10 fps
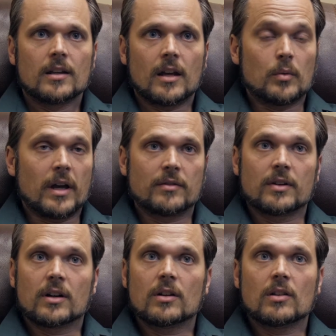Yeah, we have
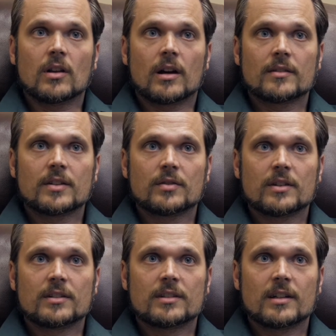a lot of
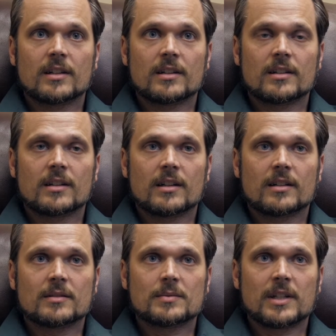different
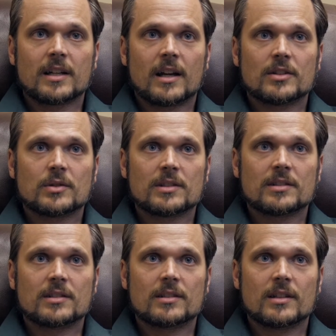
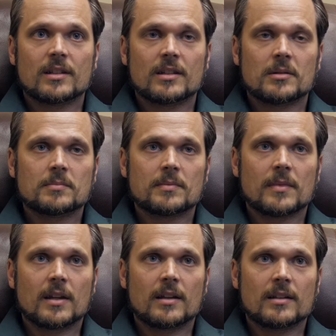psychiatrists
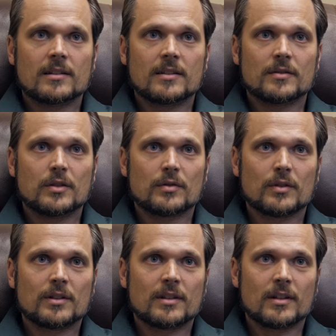and
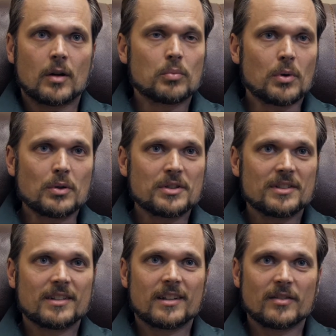different
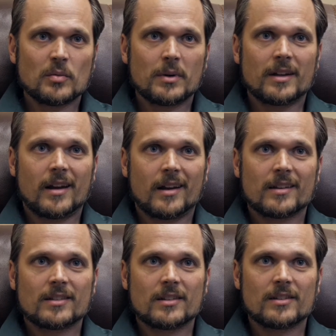approaches that everybody
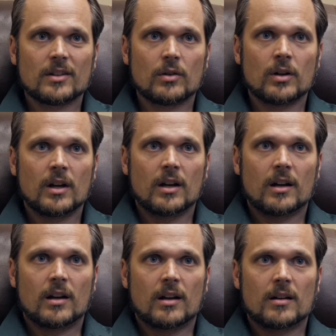has. And so
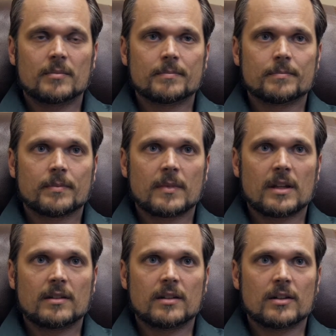
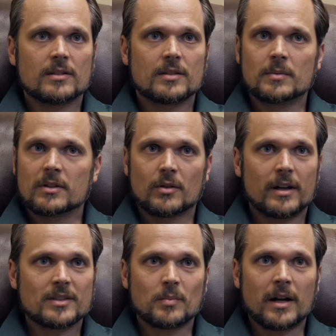there's some of the
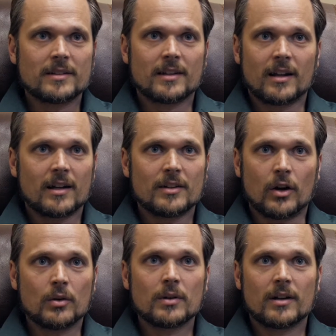greatest minds that I
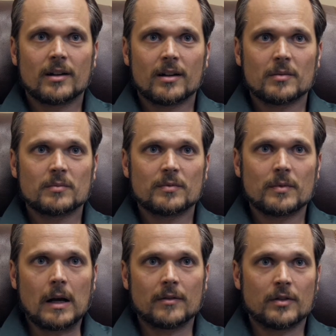know.
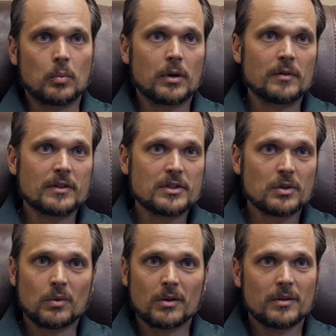I feel privileged
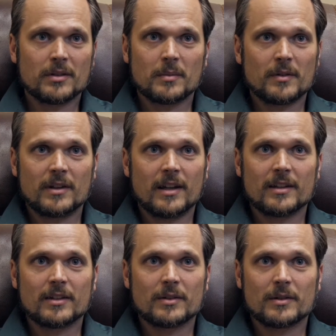to work with them every day.
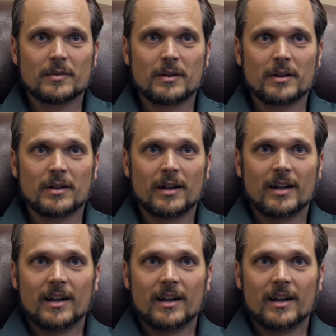You know, we're